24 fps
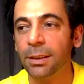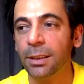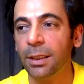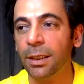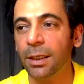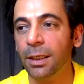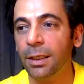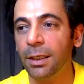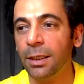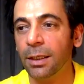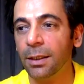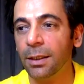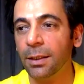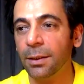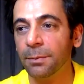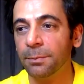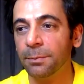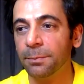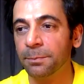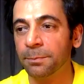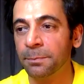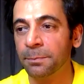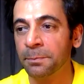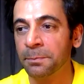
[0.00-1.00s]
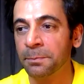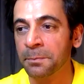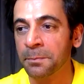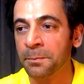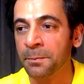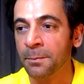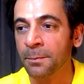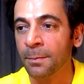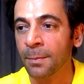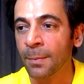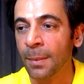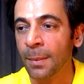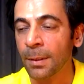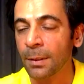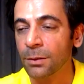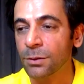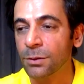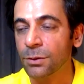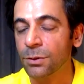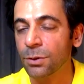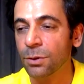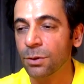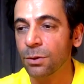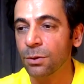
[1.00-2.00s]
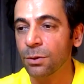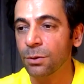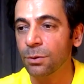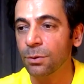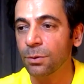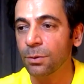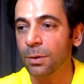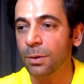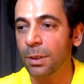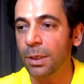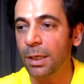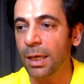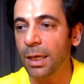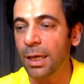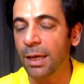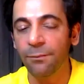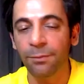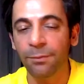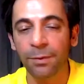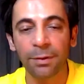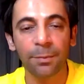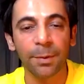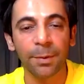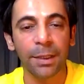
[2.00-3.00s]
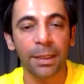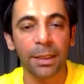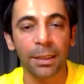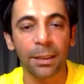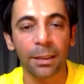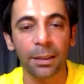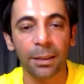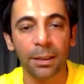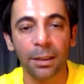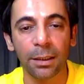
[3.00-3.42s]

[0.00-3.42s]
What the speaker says: Um, so everybody,